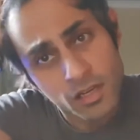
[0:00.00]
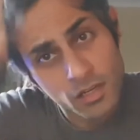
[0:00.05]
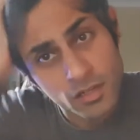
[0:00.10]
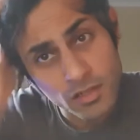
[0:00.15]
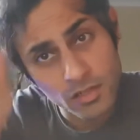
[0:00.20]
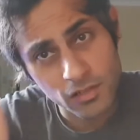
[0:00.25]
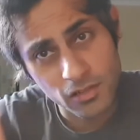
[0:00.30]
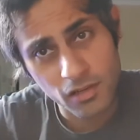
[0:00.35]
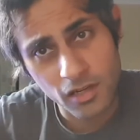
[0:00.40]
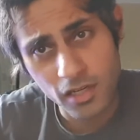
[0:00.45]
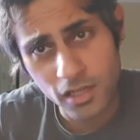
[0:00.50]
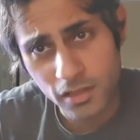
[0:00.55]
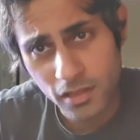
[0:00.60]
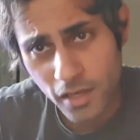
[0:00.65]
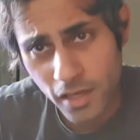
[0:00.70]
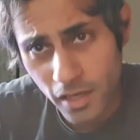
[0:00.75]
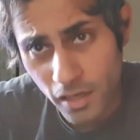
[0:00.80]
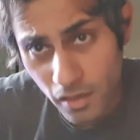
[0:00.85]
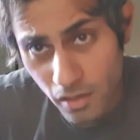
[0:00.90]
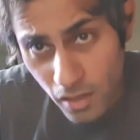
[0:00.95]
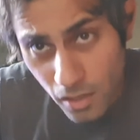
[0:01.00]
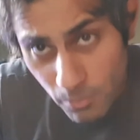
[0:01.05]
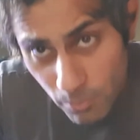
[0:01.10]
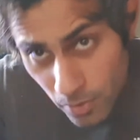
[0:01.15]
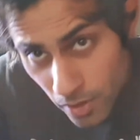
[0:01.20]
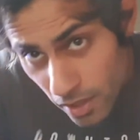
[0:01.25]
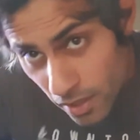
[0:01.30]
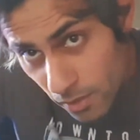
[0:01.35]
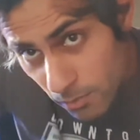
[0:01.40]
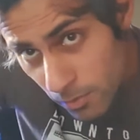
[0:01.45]
the hairline, but
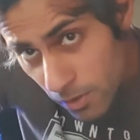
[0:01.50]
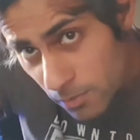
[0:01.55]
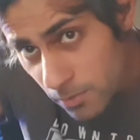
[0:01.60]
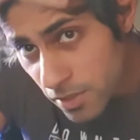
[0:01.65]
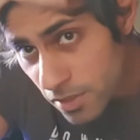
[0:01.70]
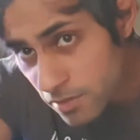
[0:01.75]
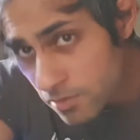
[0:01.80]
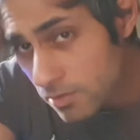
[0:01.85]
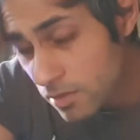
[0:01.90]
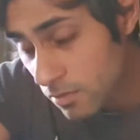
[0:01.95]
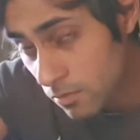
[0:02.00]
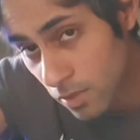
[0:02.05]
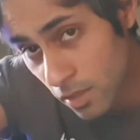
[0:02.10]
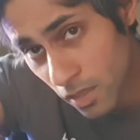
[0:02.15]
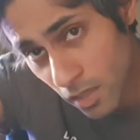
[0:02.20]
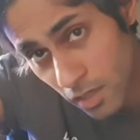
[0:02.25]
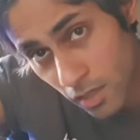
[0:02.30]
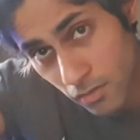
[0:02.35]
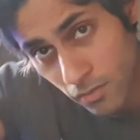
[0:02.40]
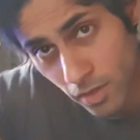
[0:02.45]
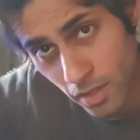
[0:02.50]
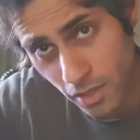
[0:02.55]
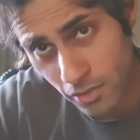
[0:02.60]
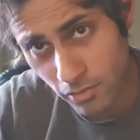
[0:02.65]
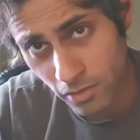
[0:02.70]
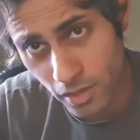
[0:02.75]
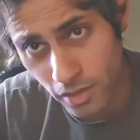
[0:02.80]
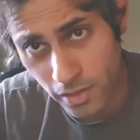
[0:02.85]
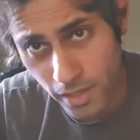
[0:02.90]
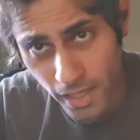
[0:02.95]
at the moment you can see when I kind of like
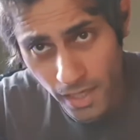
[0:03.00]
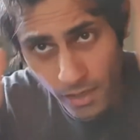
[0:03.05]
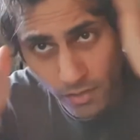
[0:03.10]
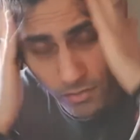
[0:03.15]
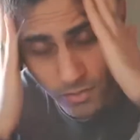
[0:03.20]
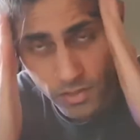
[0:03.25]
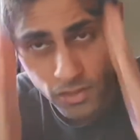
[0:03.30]
grow it out,